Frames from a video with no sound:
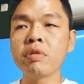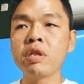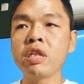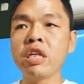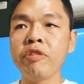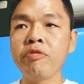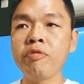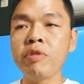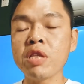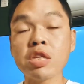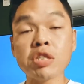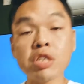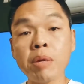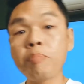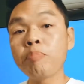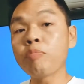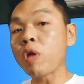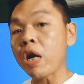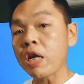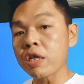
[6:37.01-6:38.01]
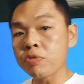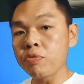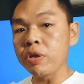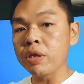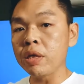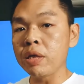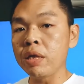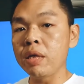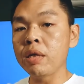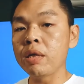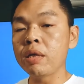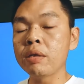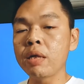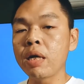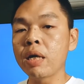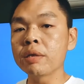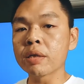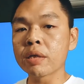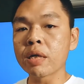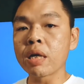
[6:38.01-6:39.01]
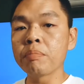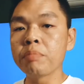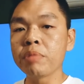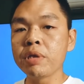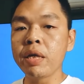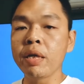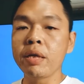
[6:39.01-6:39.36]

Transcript: give me the same price with the, the other company.